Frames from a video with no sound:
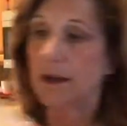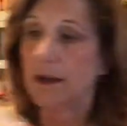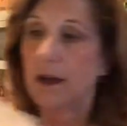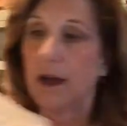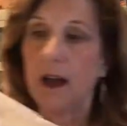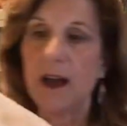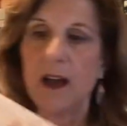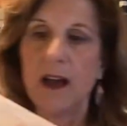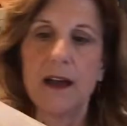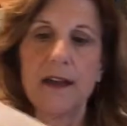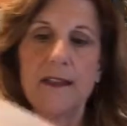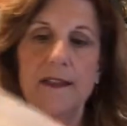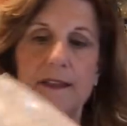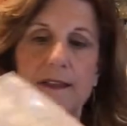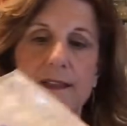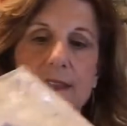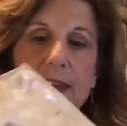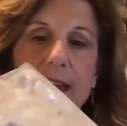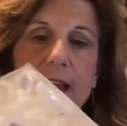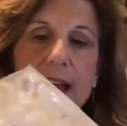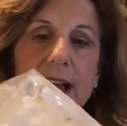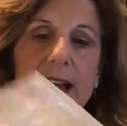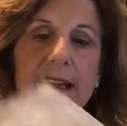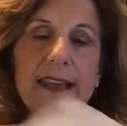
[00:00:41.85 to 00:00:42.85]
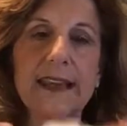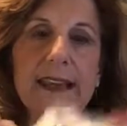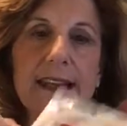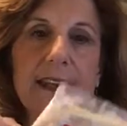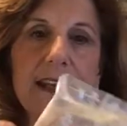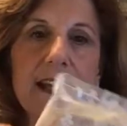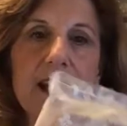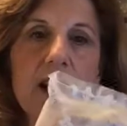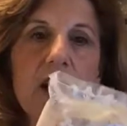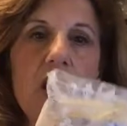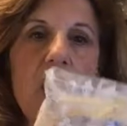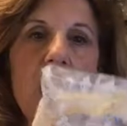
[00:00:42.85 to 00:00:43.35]
I think I get it
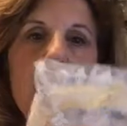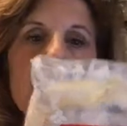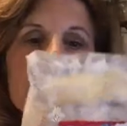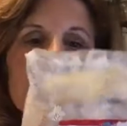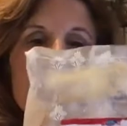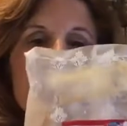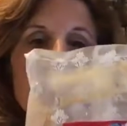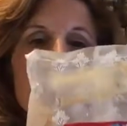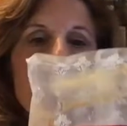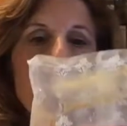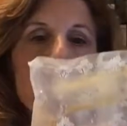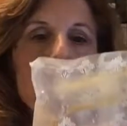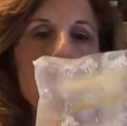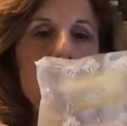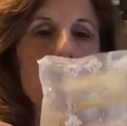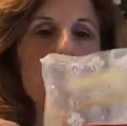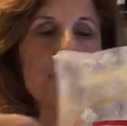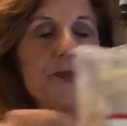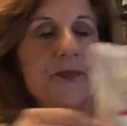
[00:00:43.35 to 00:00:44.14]
at Costco.